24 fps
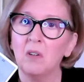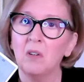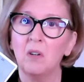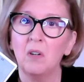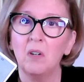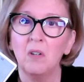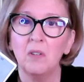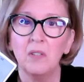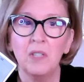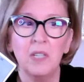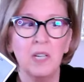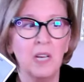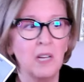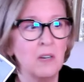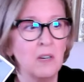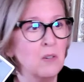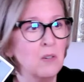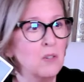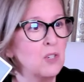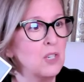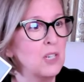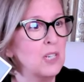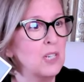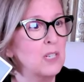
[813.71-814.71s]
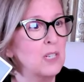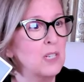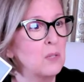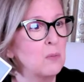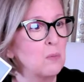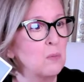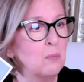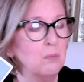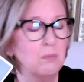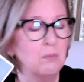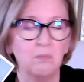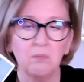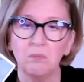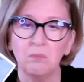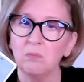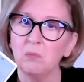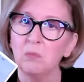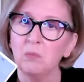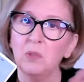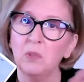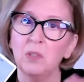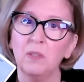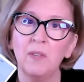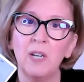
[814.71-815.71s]
All the energies
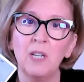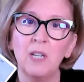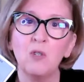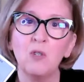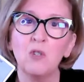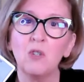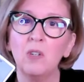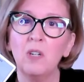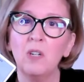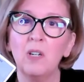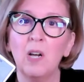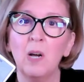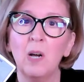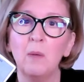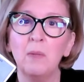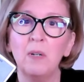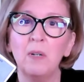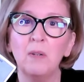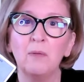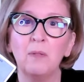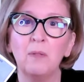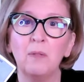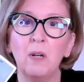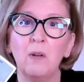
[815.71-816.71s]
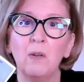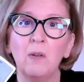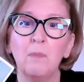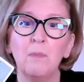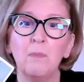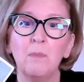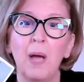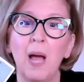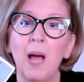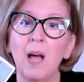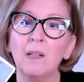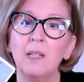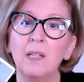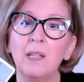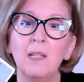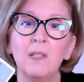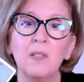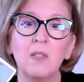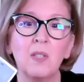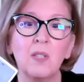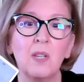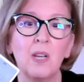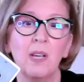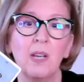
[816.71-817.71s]
will eventually come into flow and
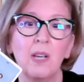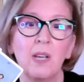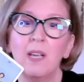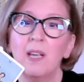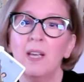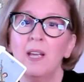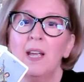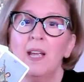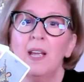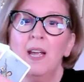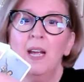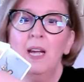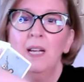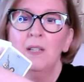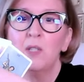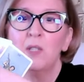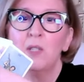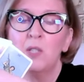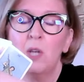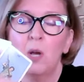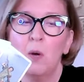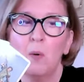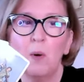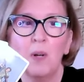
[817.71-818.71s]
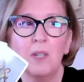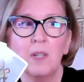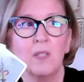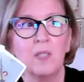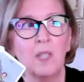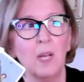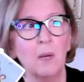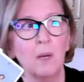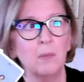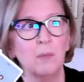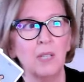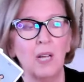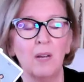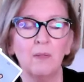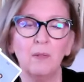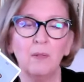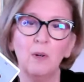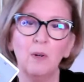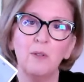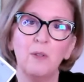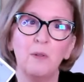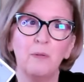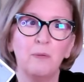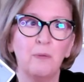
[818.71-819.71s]
balance and so, on some
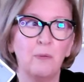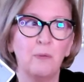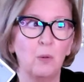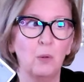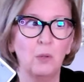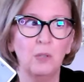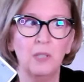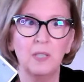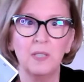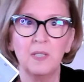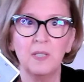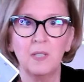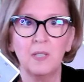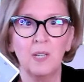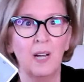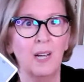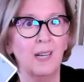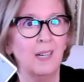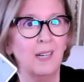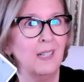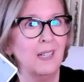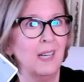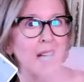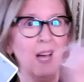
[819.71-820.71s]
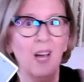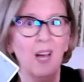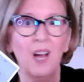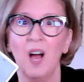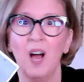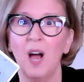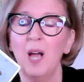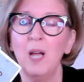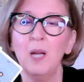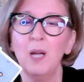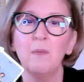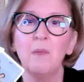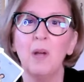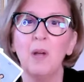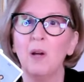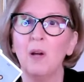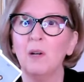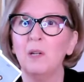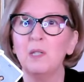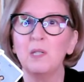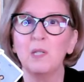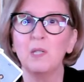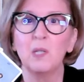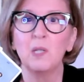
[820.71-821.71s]
level, the fool is kind of, yeah, I am not
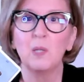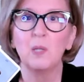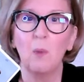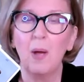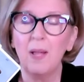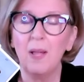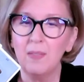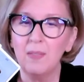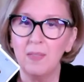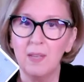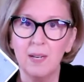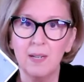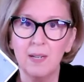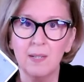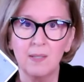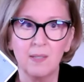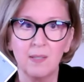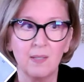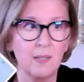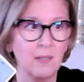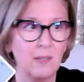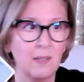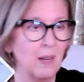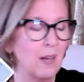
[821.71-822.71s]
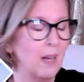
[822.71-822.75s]
going to sweat this.